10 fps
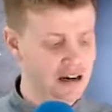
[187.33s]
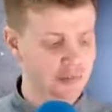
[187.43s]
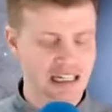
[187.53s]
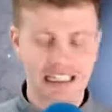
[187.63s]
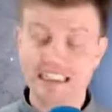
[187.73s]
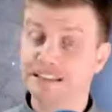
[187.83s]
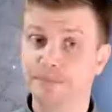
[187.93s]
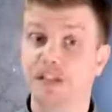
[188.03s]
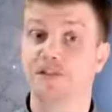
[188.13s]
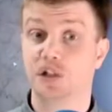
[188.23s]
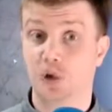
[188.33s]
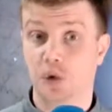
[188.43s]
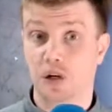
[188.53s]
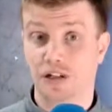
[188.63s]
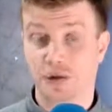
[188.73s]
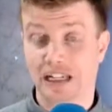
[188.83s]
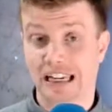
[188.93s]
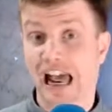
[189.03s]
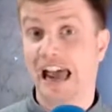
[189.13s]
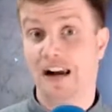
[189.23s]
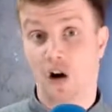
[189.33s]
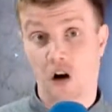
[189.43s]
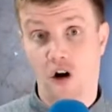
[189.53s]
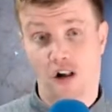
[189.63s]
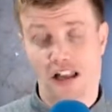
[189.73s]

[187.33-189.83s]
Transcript: but it's a bit of a chore doing it at all.